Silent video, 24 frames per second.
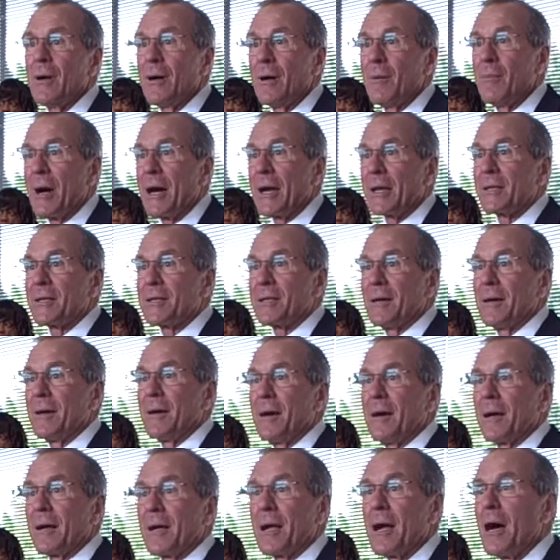about a
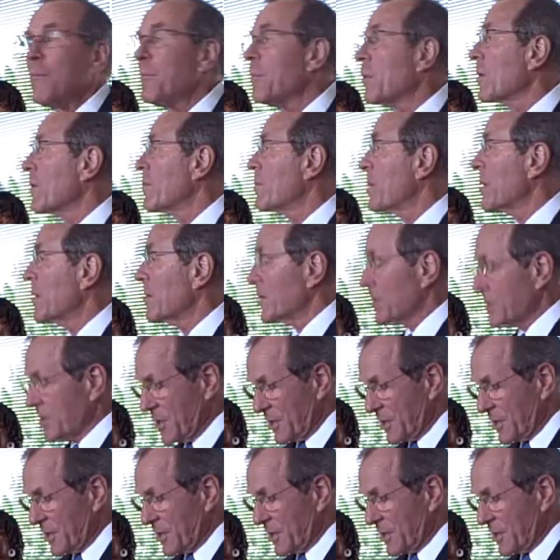couple of bills.